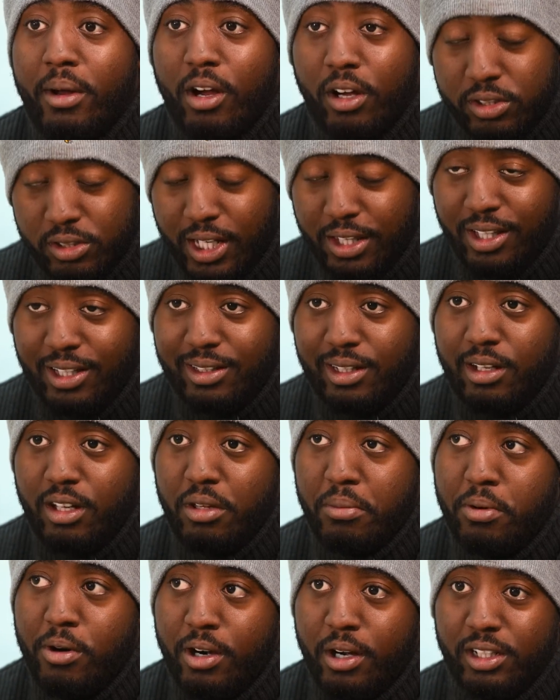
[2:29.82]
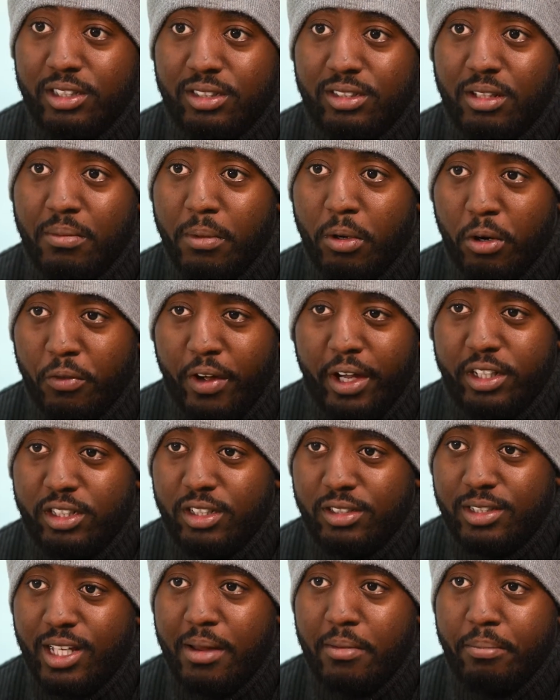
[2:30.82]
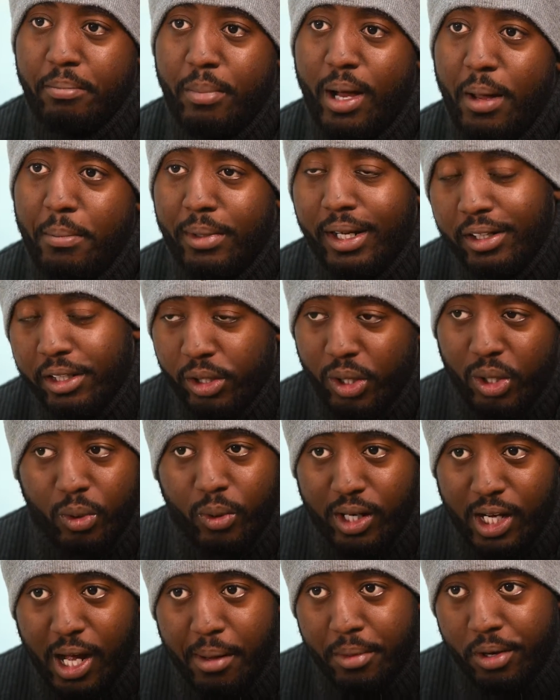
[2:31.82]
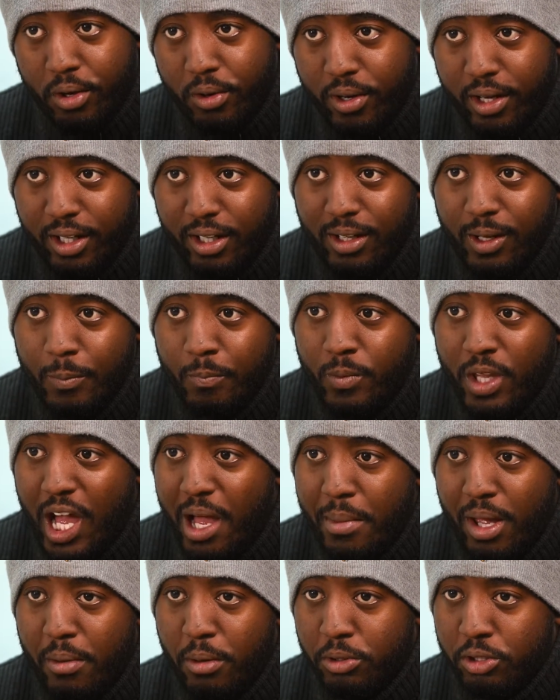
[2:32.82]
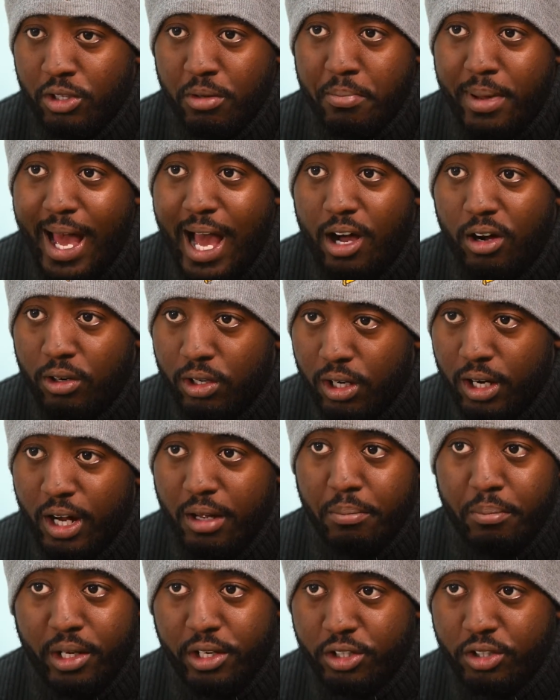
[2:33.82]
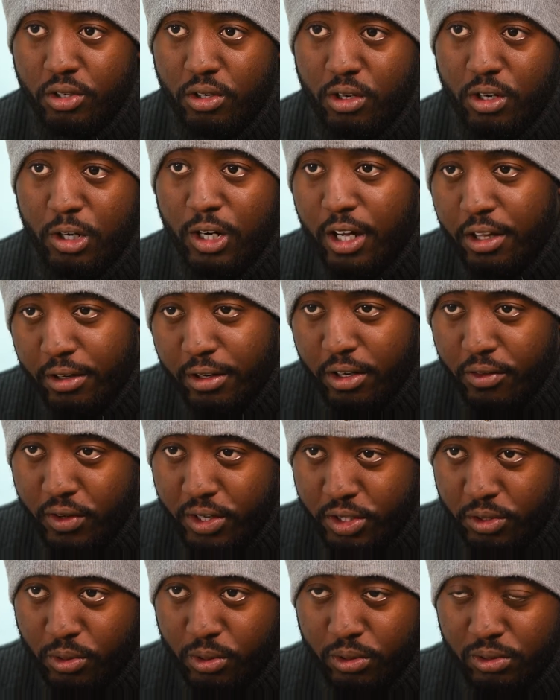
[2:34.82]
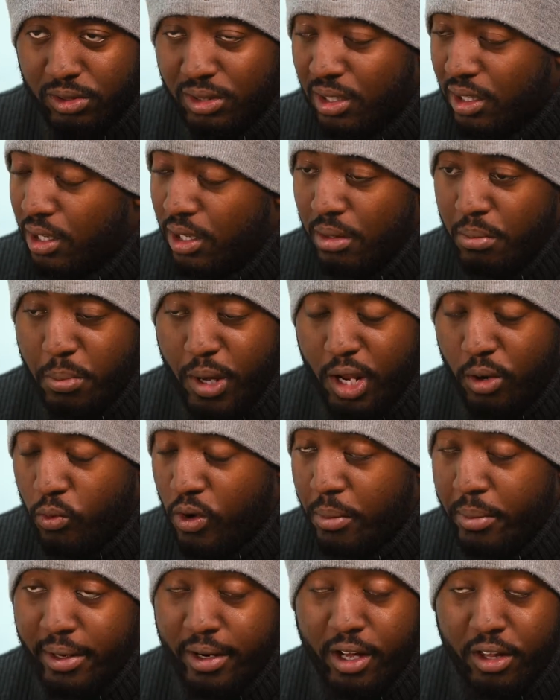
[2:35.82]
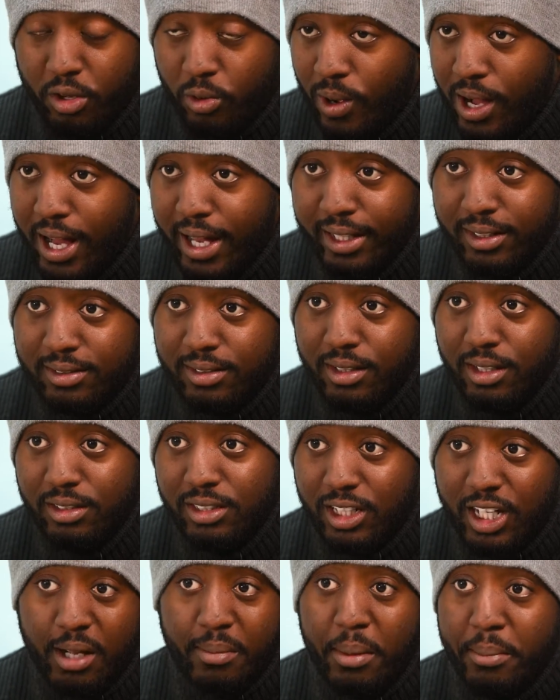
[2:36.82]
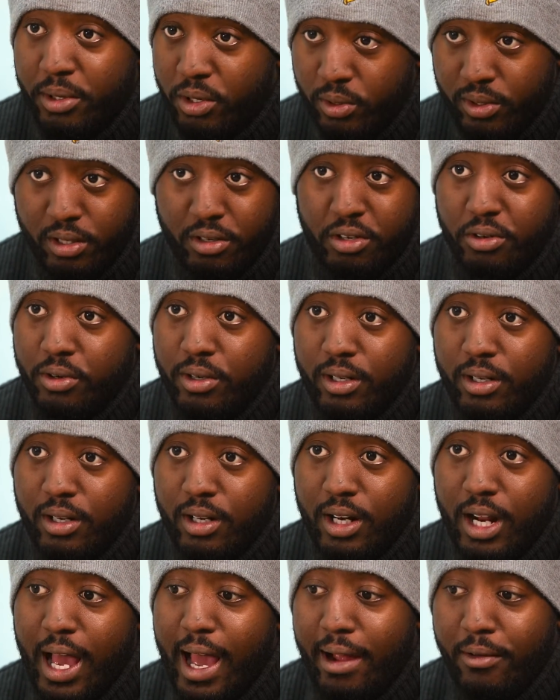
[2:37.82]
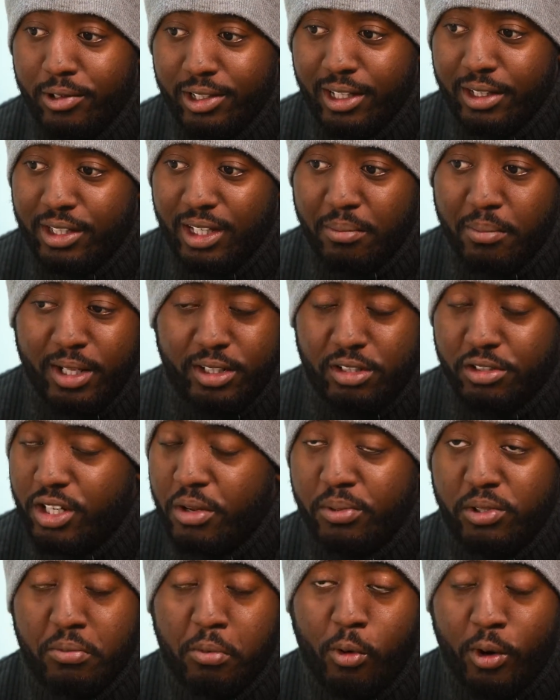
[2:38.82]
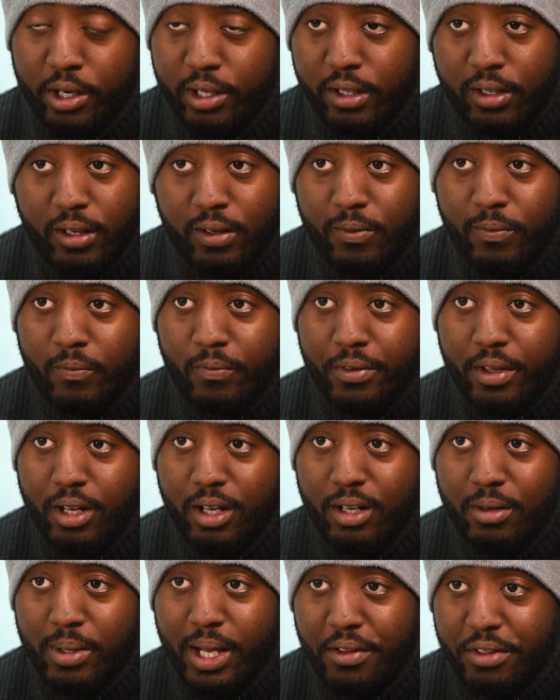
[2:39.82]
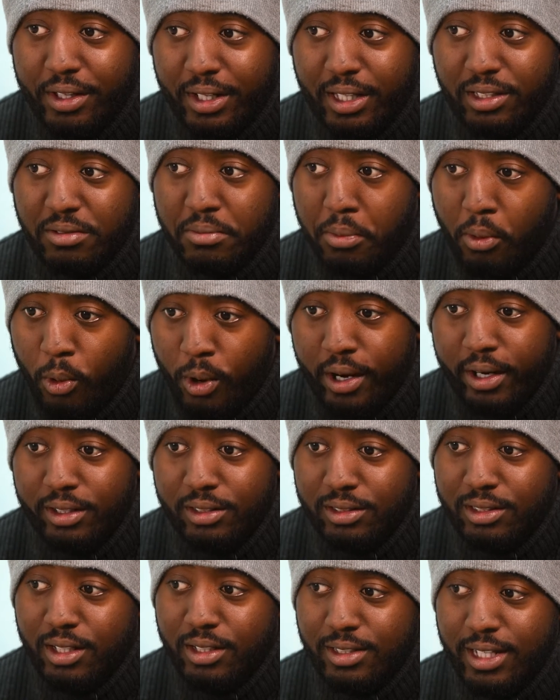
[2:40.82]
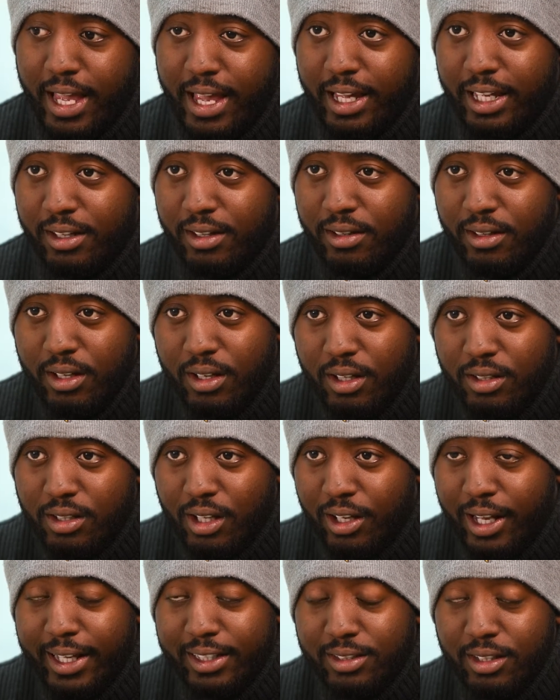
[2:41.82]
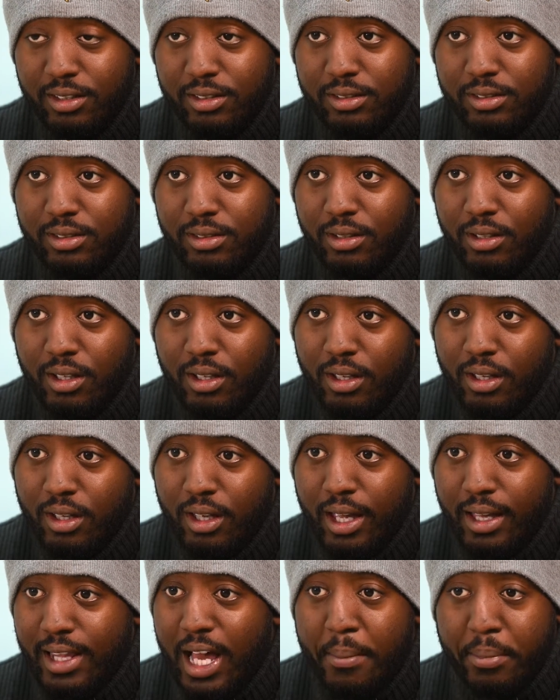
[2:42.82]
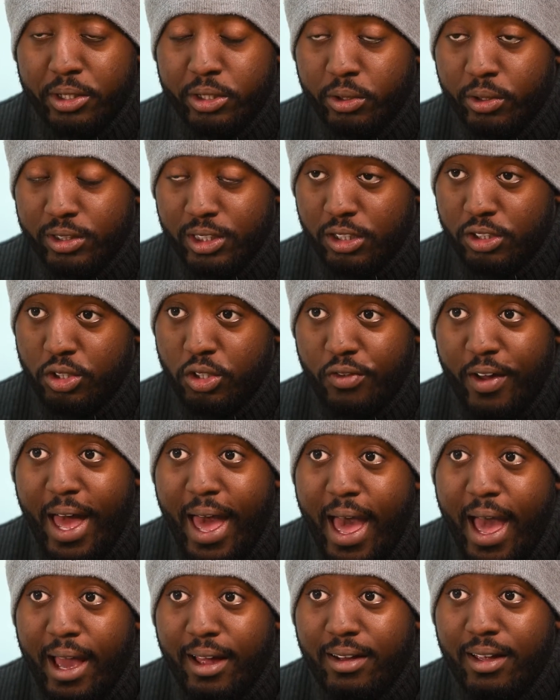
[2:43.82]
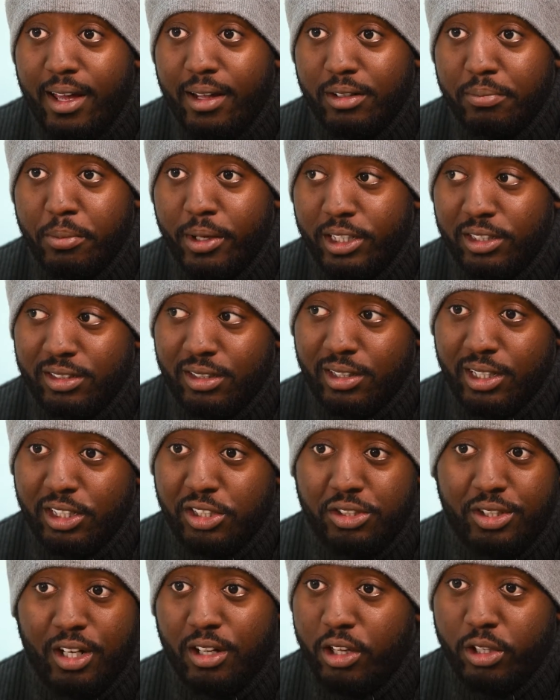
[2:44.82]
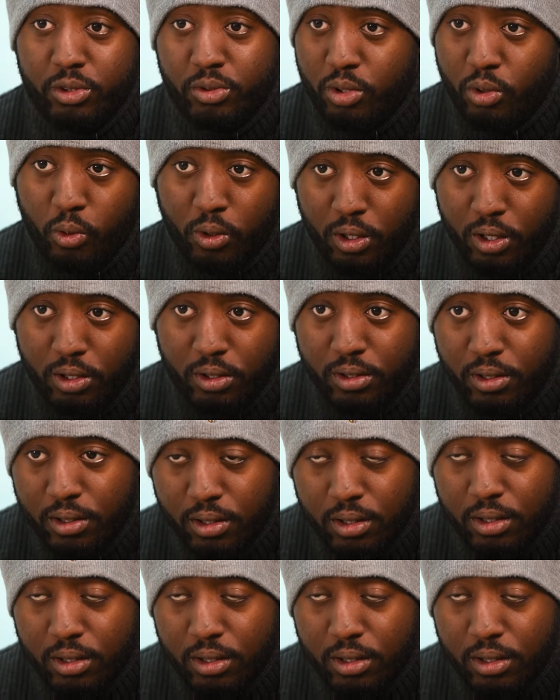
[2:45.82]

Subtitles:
But also I think the other part is the motivation is that by me doing what I'm doing, I'm able to empower and mentor other individuals, men, women, otherwise, to come up and do what they're doing. And I really think mentorship is important. I think it's important to take the lessons and the opportunities that you've had and basically share those with the world.